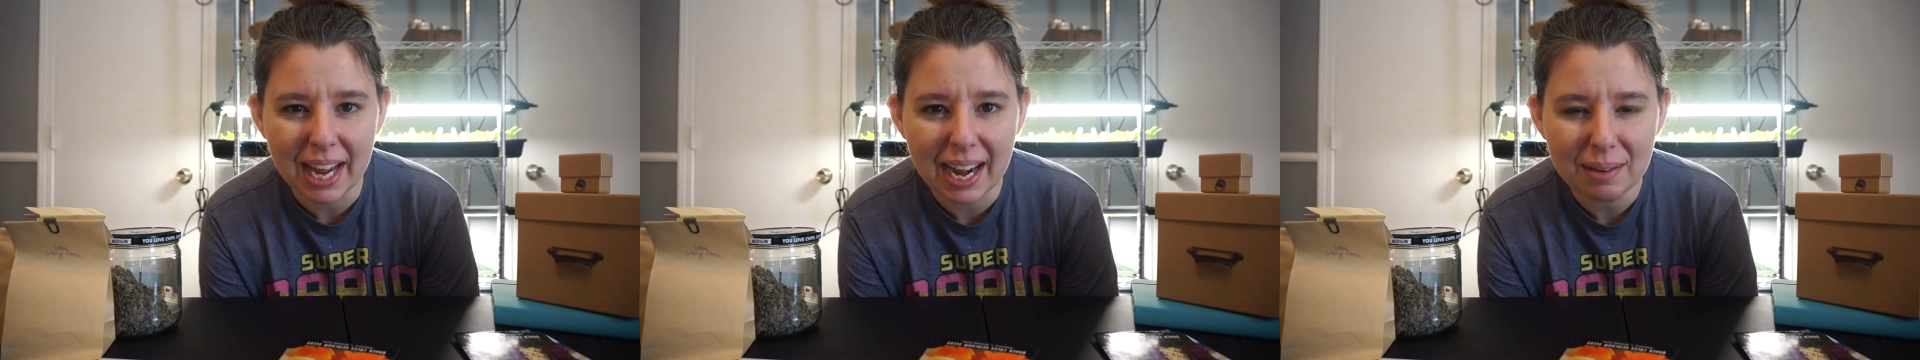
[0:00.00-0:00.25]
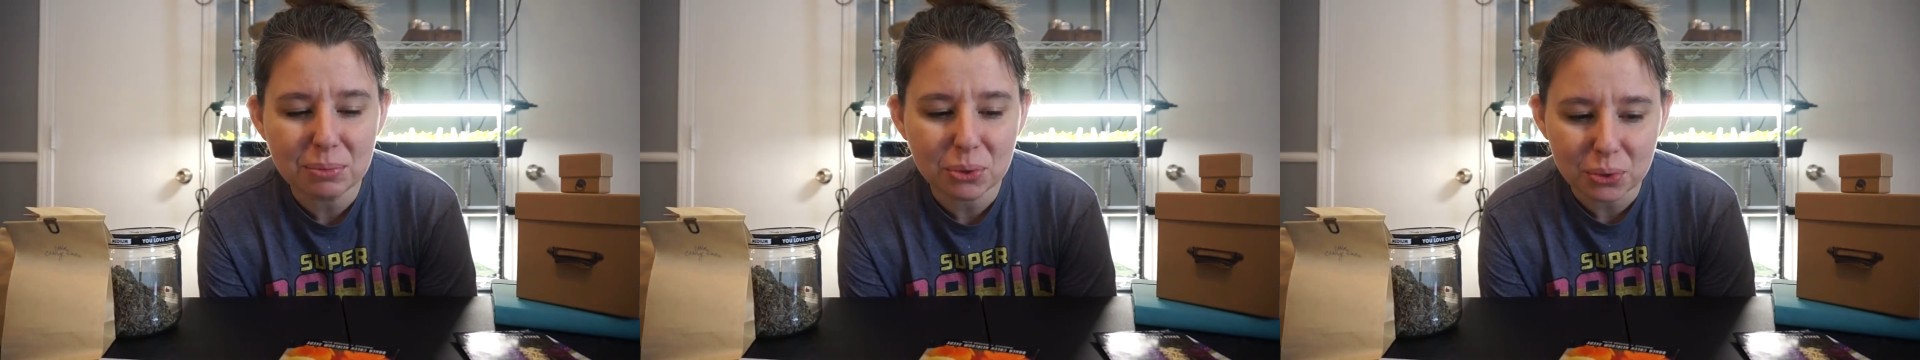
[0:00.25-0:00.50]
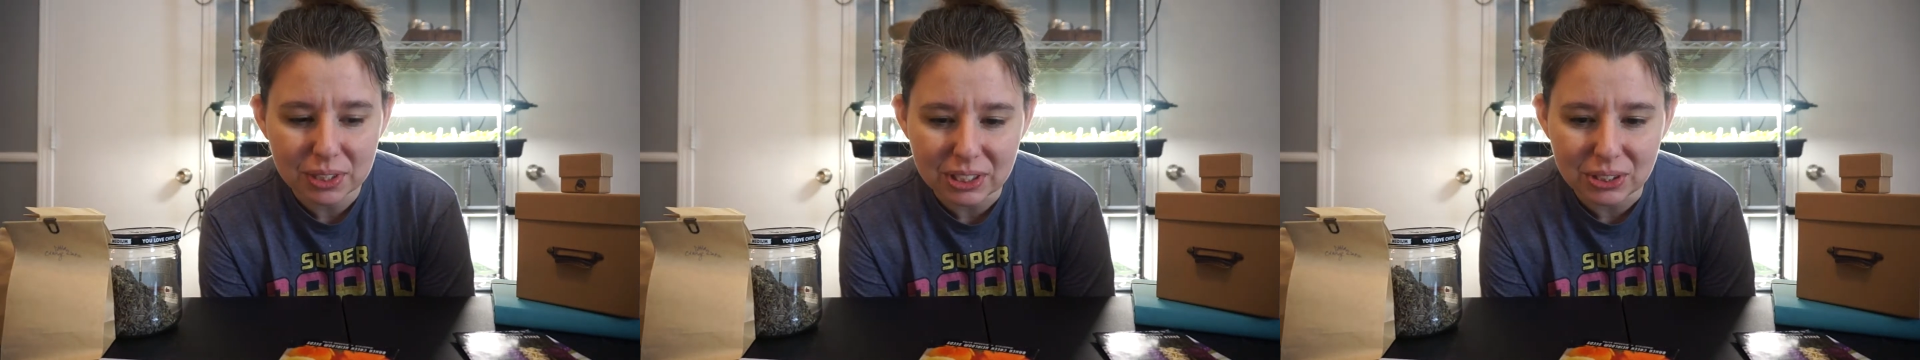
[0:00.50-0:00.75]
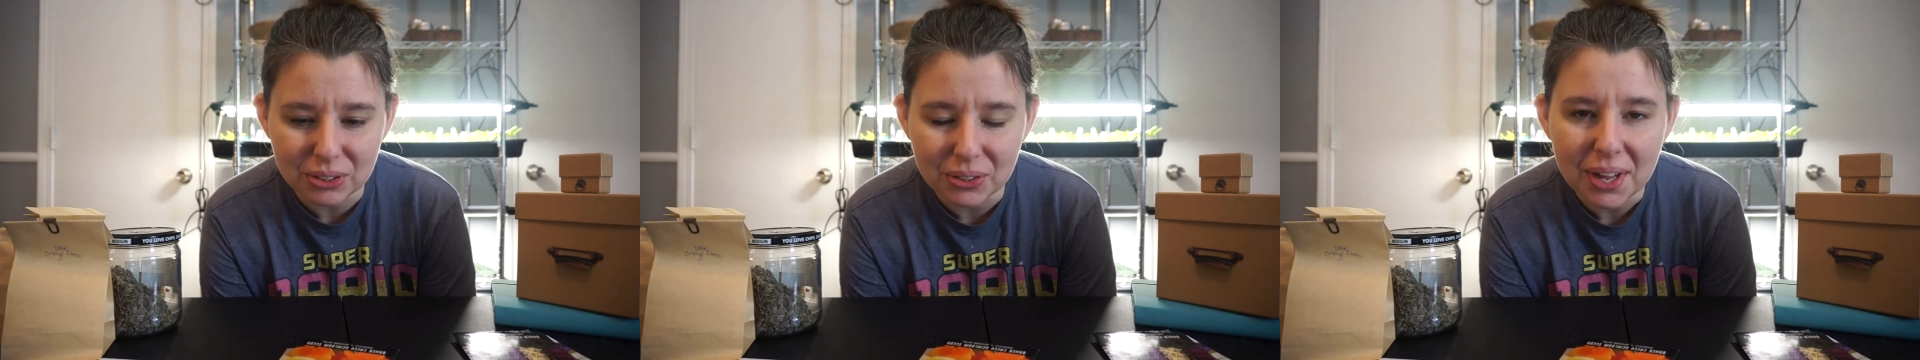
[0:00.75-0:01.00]
I'm
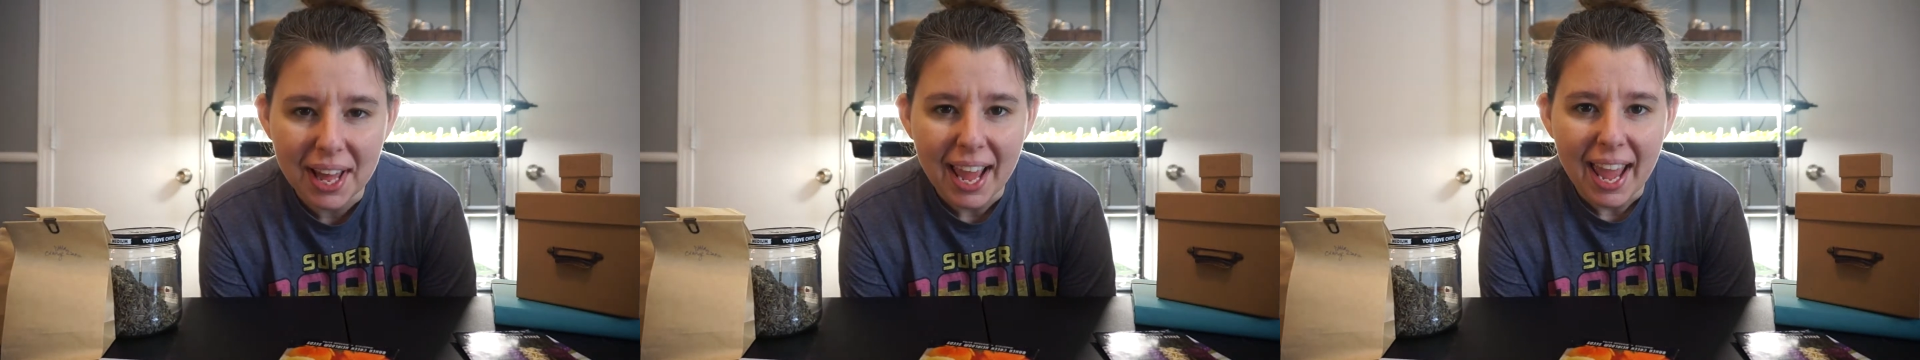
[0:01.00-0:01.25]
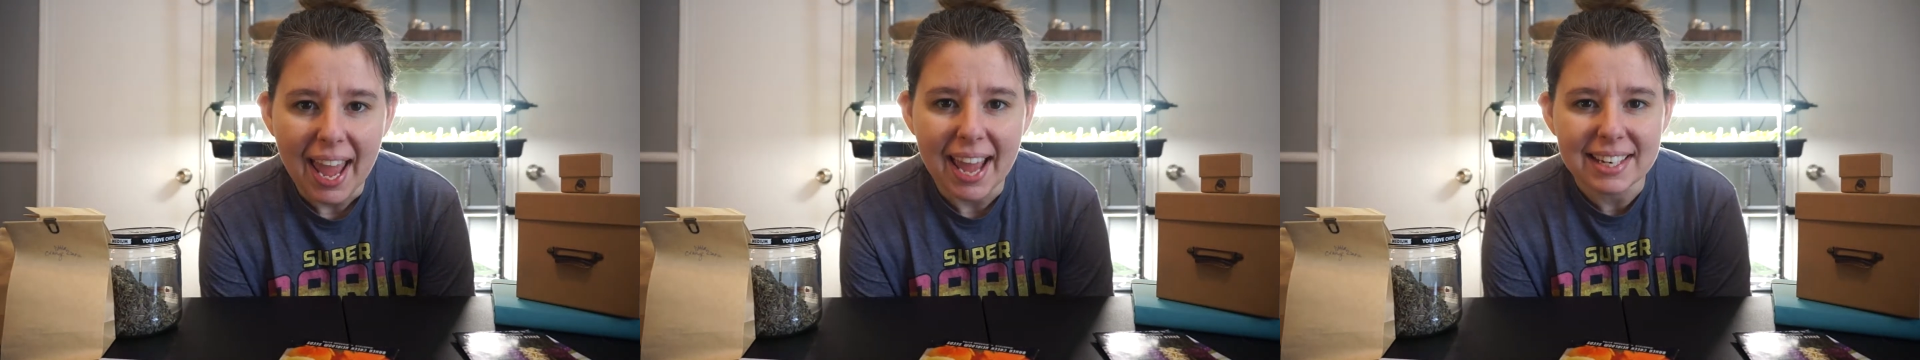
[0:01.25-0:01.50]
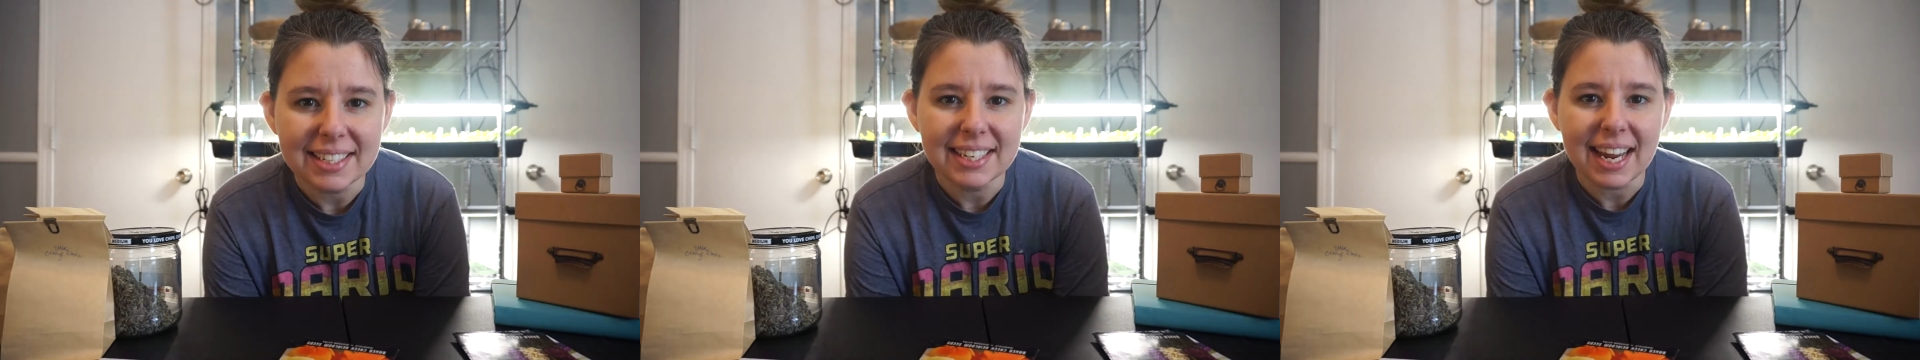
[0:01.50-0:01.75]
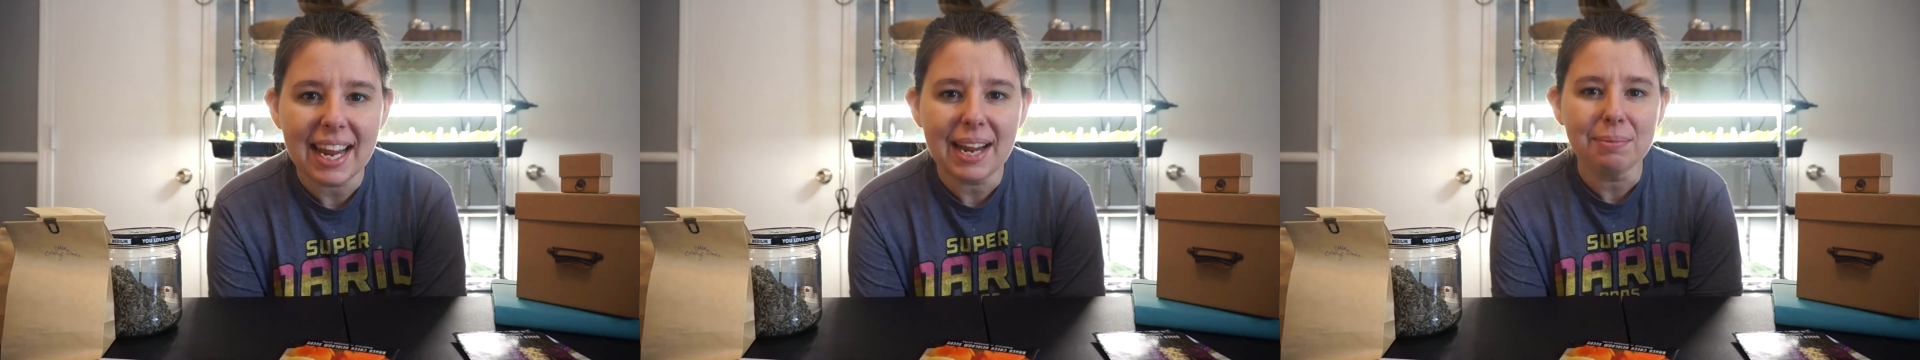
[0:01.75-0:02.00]
Crystal, and
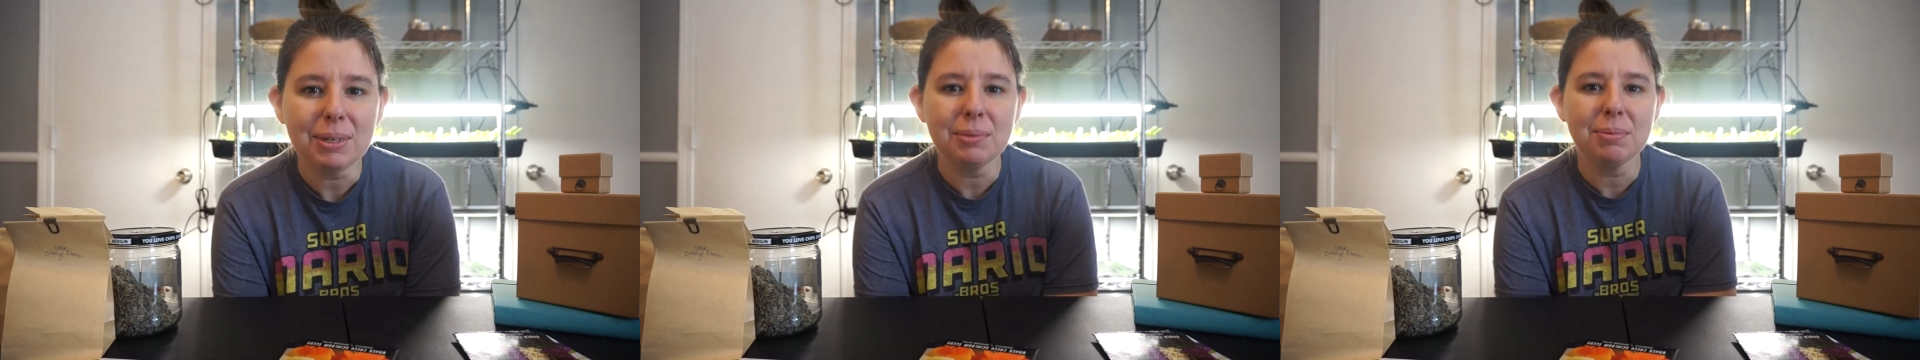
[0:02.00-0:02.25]
today I'm going